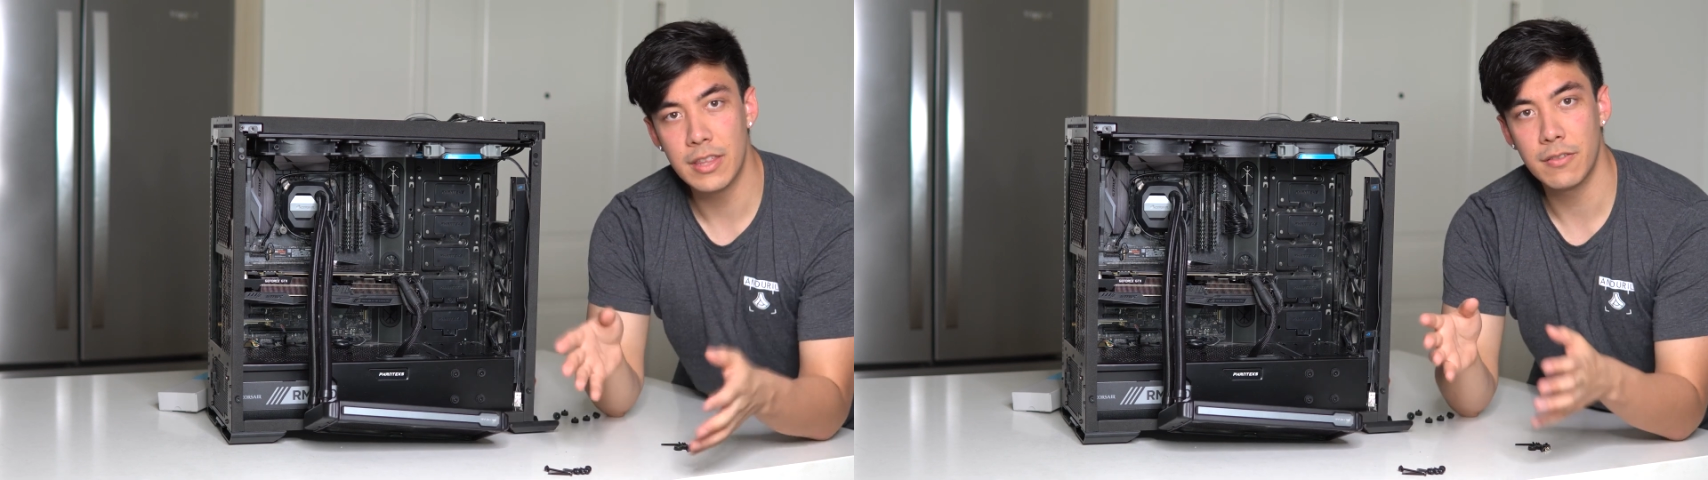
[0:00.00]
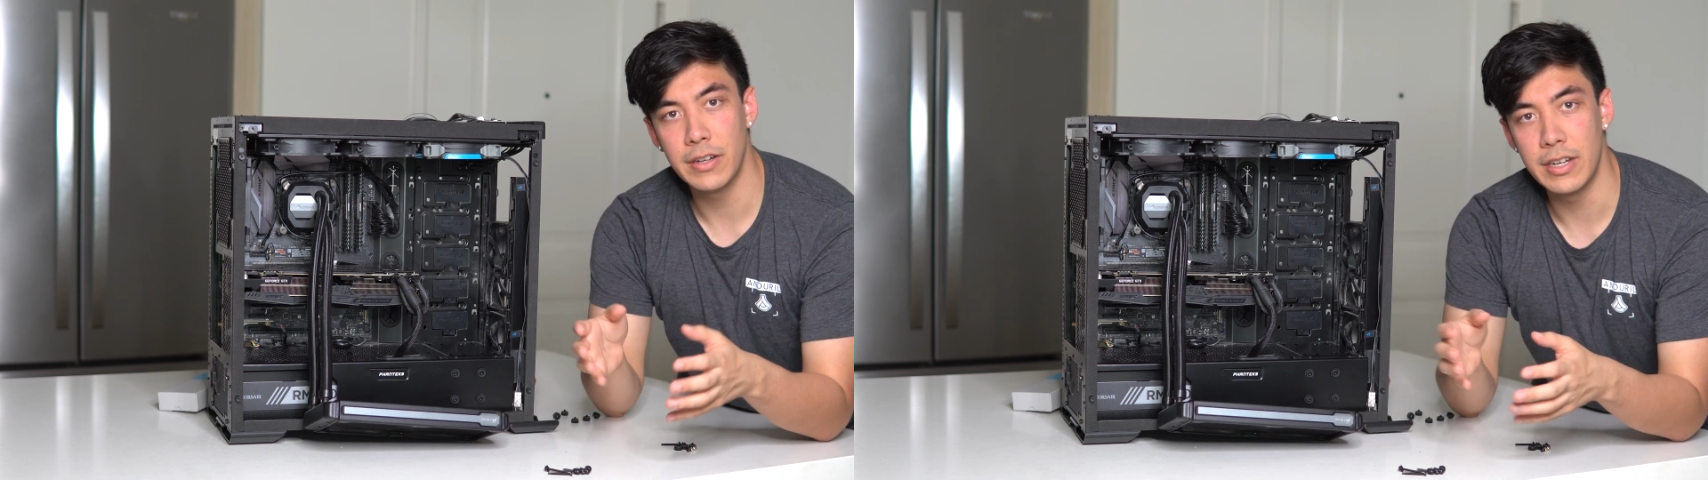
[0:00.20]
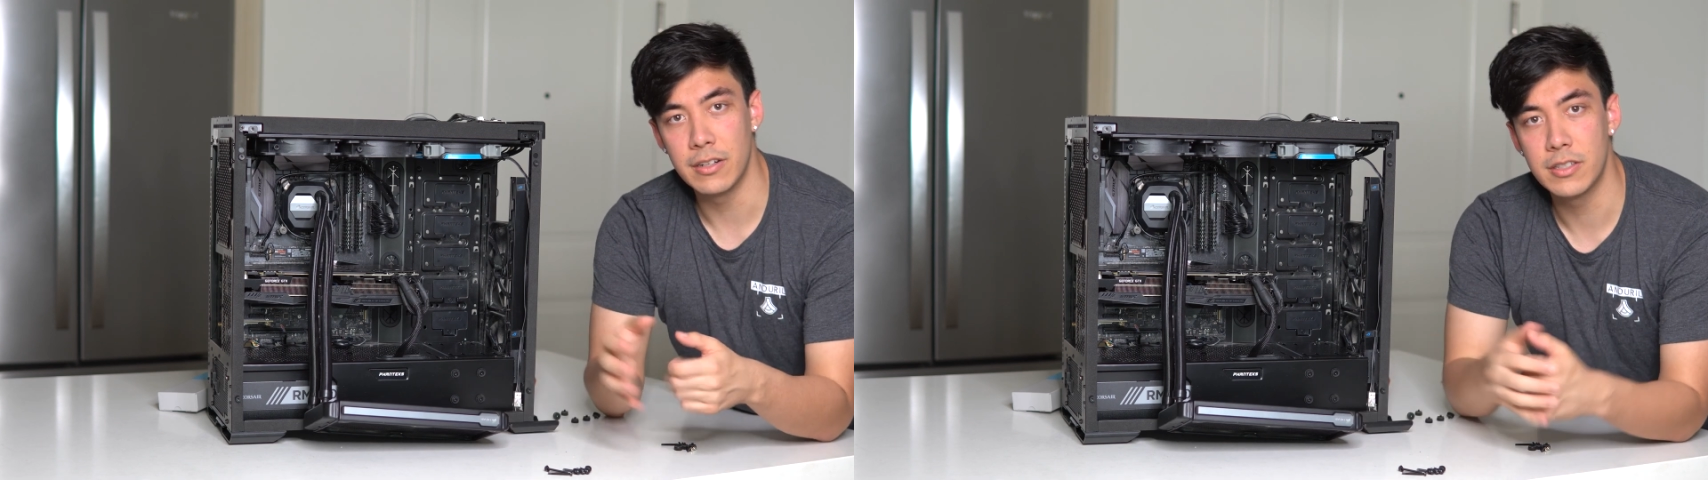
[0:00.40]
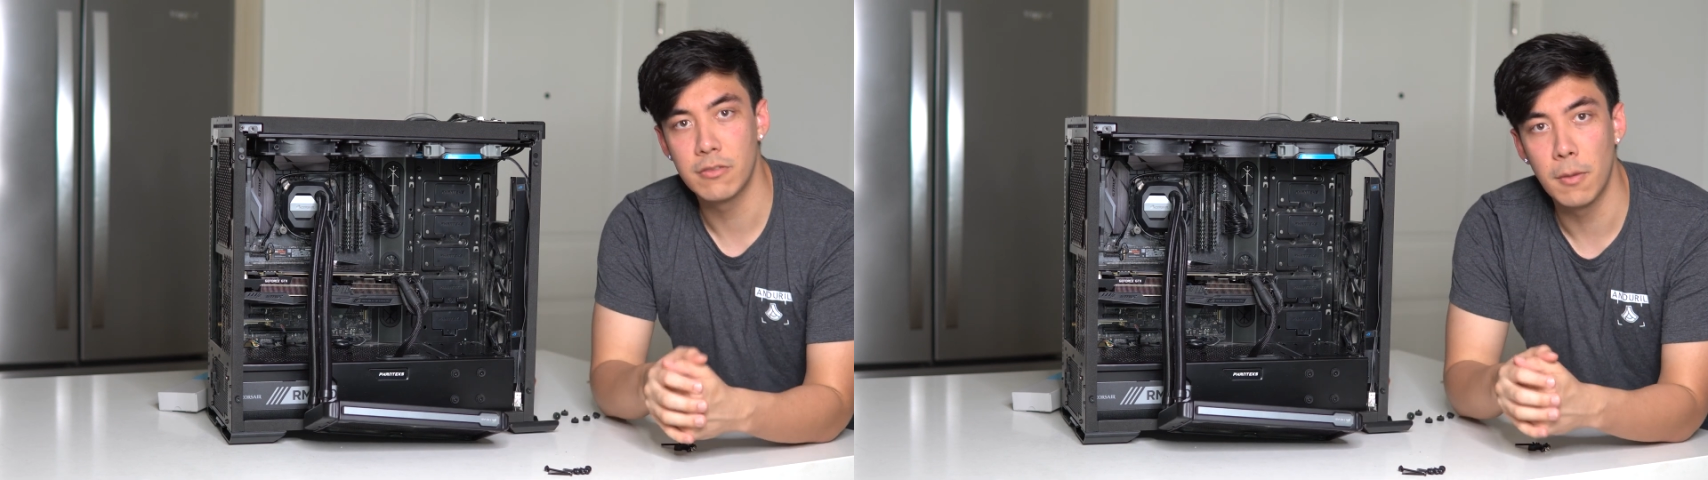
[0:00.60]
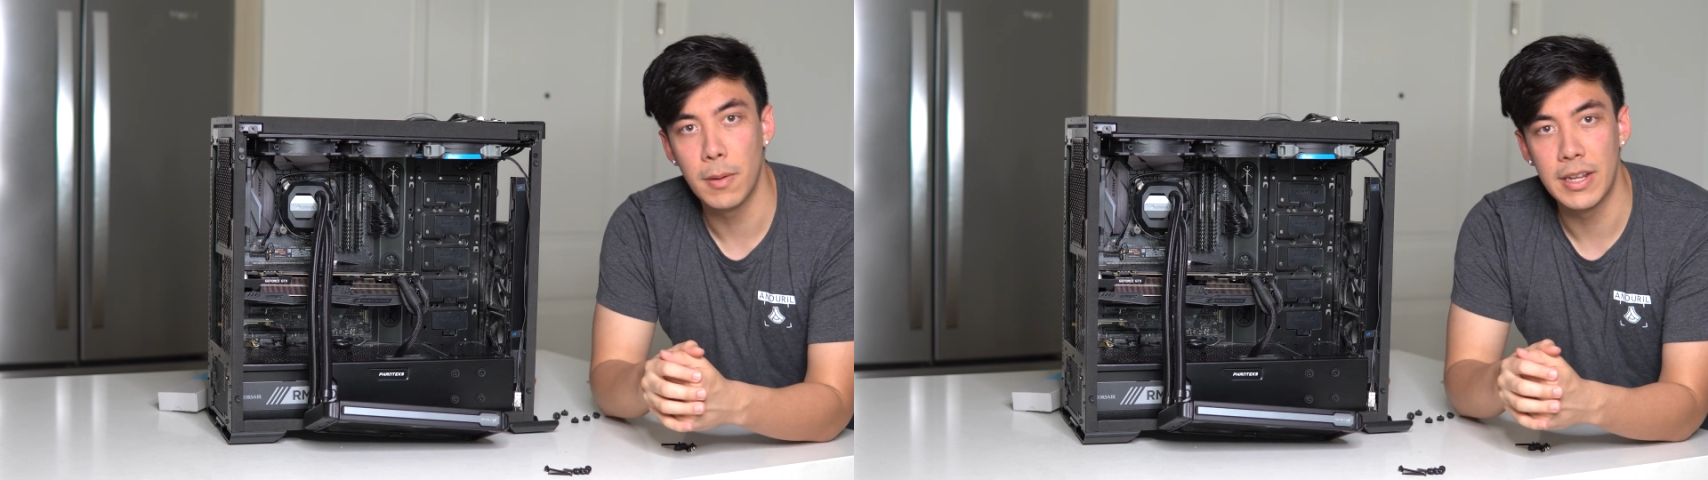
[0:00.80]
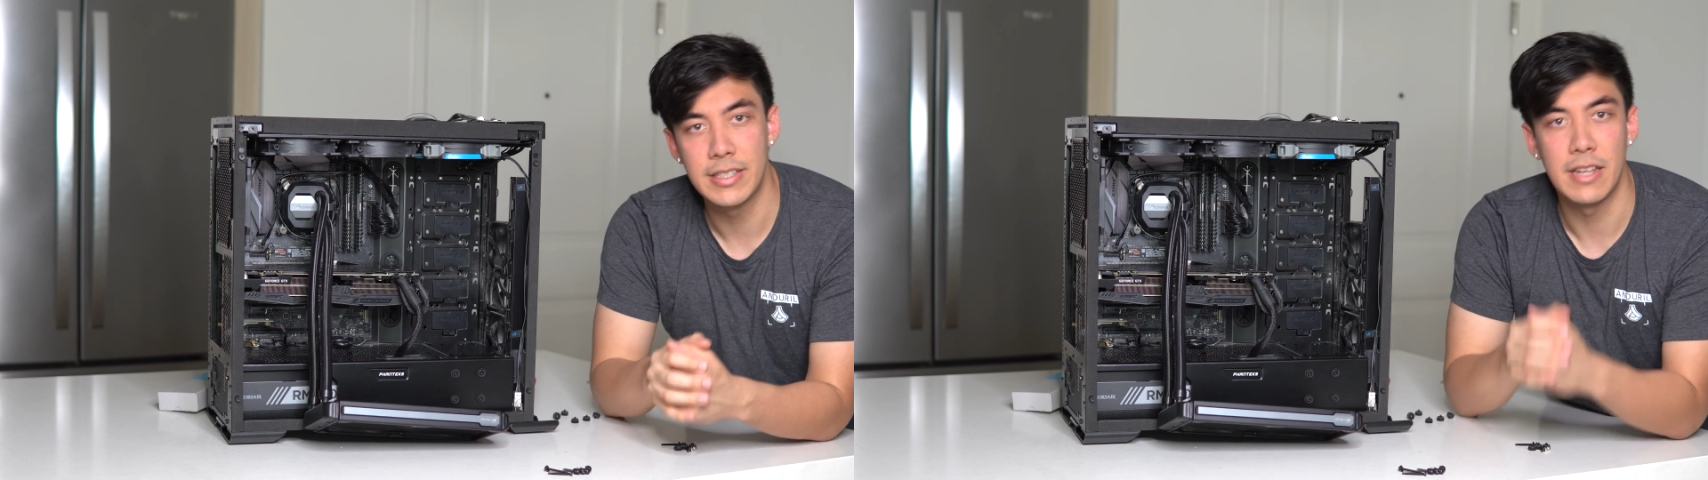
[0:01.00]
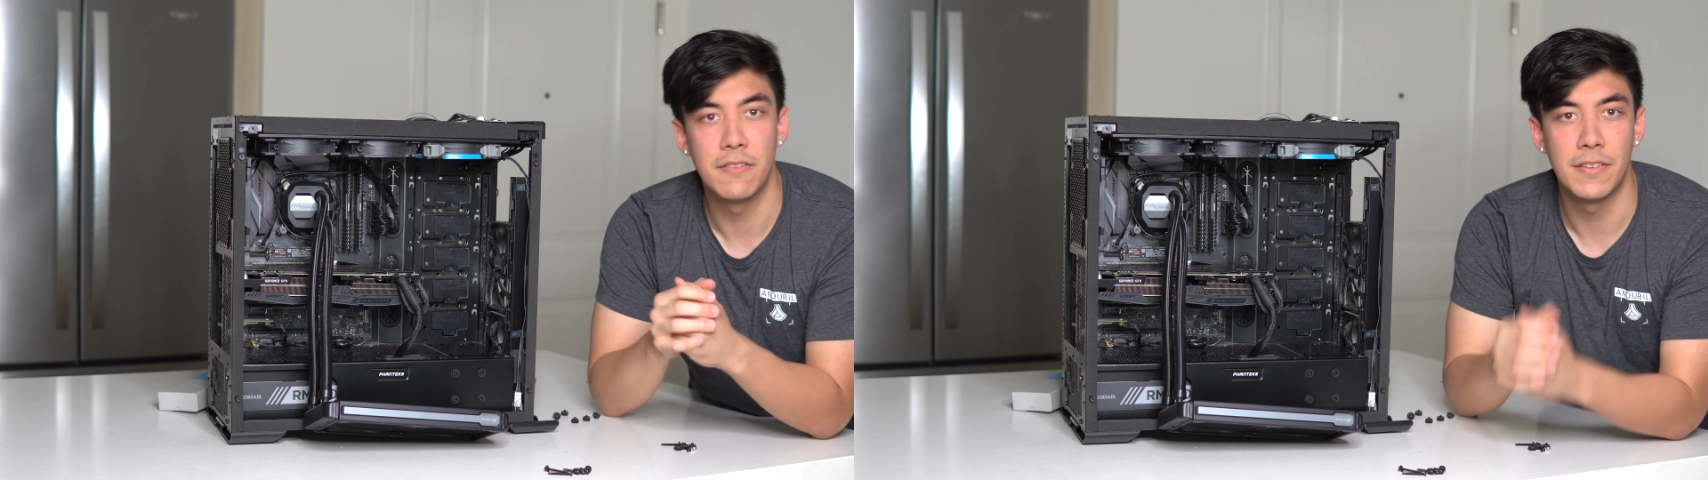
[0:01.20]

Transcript: 3 years to replace a